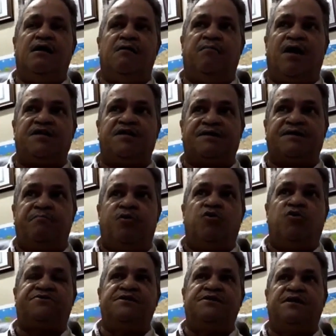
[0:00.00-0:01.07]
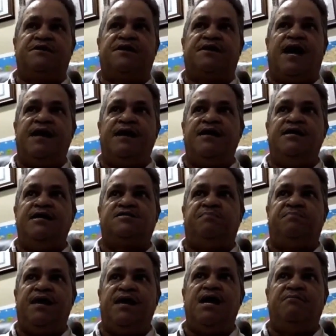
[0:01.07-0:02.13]
But it's important that Guyanese
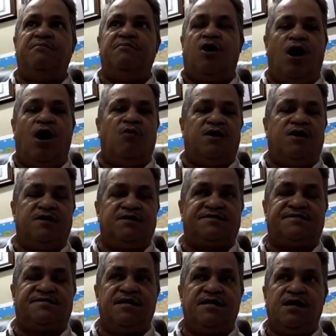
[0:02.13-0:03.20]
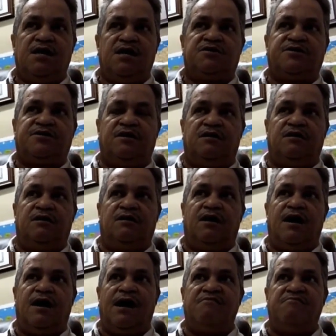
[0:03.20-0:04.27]
be able always to
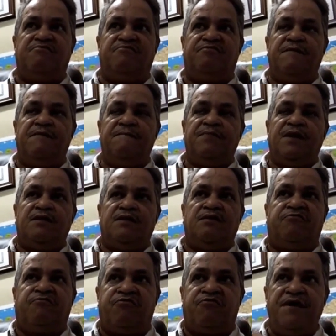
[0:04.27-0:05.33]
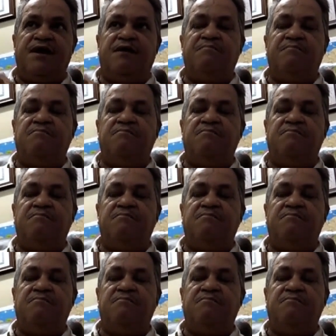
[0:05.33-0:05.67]
have the freedom